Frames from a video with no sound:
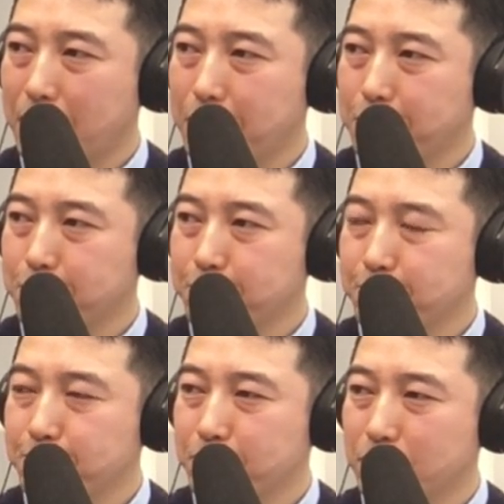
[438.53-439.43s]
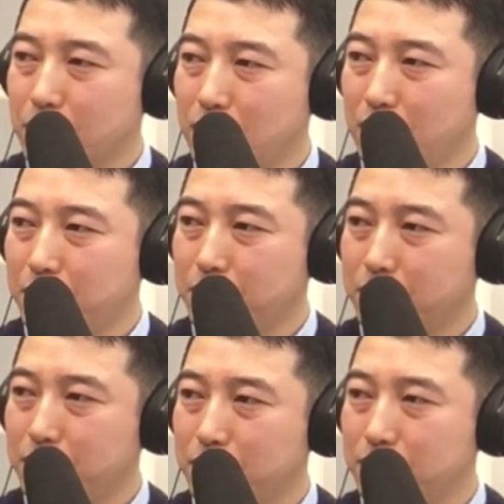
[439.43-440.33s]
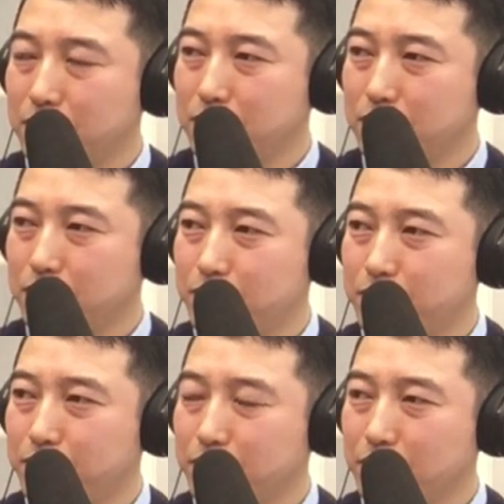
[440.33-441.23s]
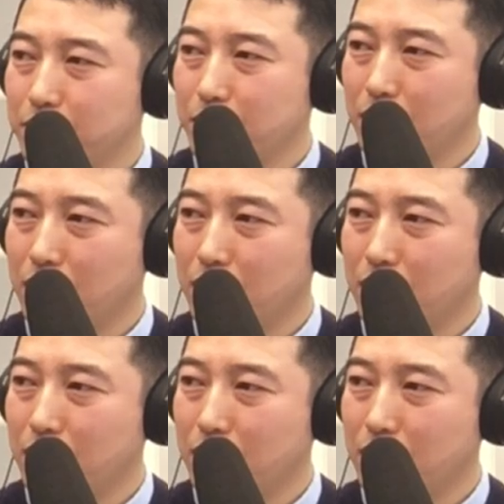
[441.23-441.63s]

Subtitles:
(not speaking)